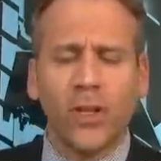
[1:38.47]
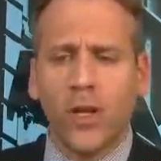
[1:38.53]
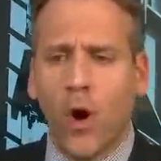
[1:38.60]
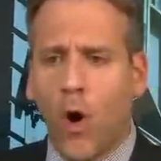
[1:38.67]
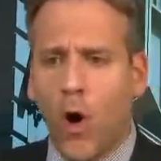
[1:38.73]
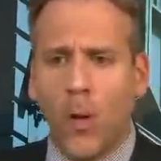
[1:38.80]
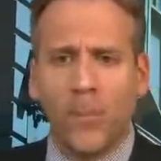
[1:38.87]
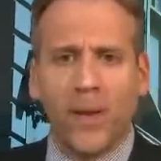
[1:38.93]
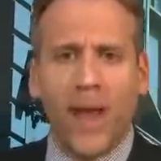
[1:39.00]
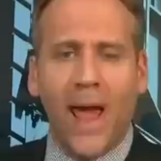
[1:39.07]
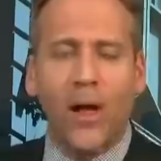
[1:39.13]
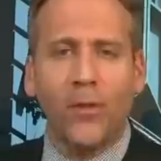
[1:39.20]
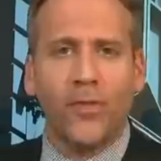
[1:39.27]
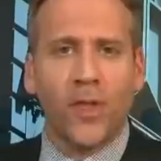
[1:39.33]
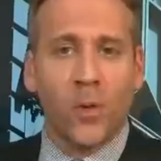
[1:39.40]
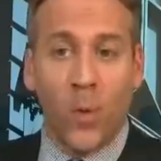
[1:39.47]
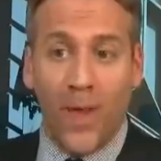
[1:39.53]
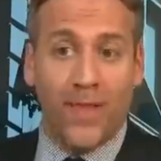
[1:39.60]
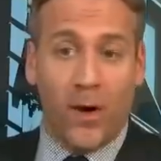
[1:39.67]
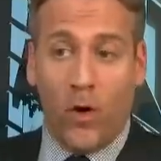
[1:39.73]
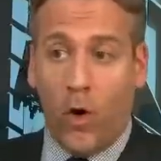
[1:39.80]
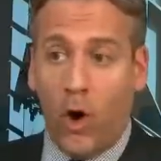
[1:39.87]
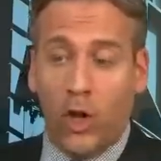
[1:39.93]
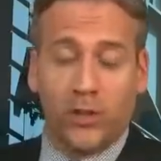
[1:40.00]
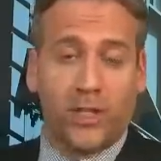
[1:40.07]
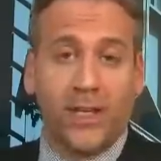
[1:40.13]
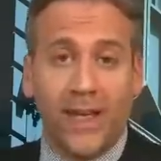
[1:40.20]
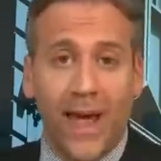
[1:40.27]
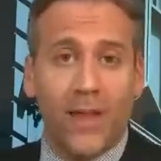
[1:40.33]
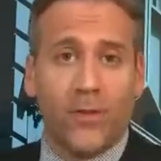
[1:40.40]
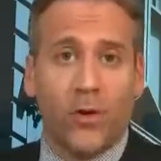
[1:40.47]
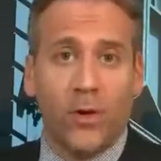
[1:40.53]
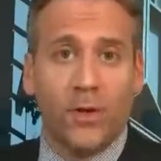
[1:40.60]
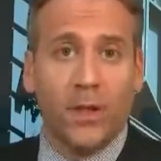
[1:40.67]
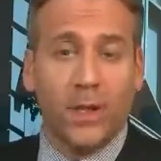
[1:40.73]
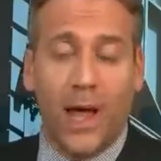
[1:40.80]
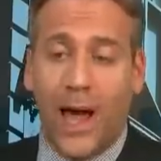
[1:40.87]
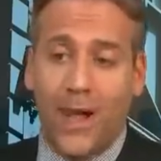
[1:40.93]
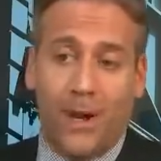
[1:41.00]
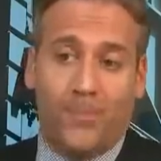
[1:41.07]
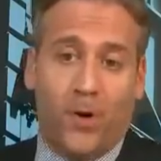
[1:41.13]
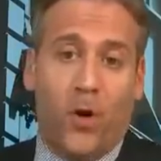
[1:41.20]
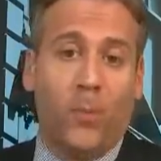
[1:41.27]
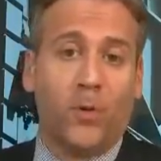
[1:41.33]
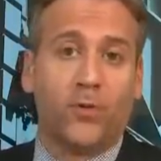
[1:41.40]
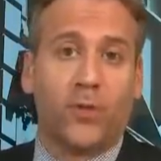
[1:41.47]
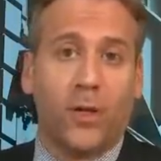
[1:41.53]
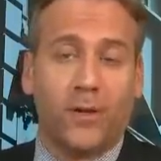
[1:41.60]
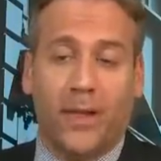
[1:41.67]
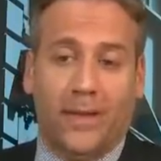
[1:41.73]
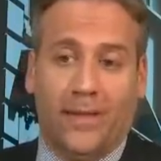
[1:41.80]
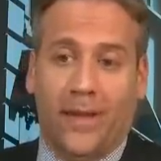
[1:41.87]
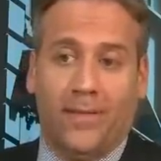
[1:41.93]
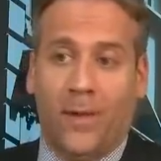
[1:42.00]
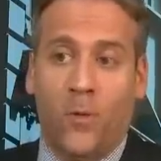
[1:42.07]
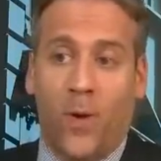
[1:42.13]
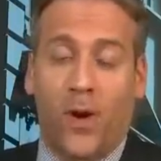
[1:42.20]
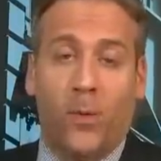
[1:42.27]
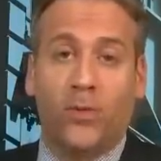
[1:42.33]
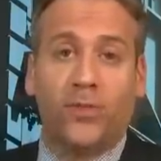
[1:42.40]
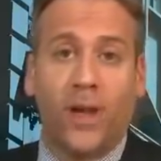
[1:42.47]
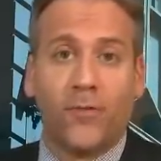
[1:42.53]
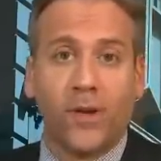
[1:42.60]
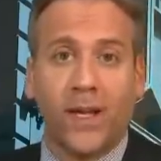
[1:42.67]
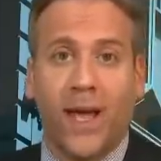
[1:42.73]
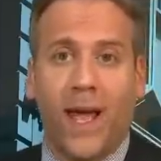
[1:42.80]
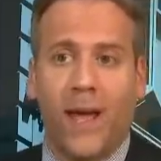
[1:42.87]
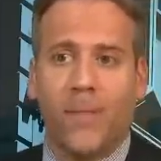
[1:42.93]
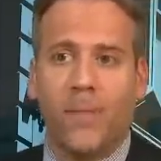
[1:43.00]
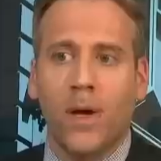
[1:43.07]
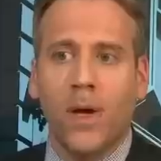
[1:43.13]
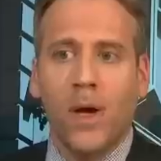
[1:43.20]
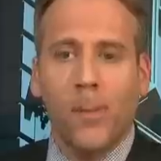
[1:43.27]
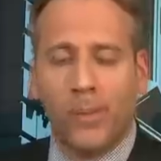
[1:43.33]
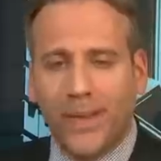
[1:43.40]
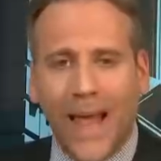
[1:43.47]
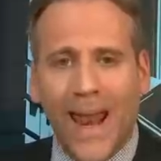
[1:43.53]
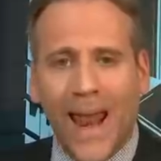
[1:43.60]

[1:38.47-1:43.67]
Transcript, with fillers: really all been healthy when they're all together in the lineup. They're almost they, they, they win almost every game, but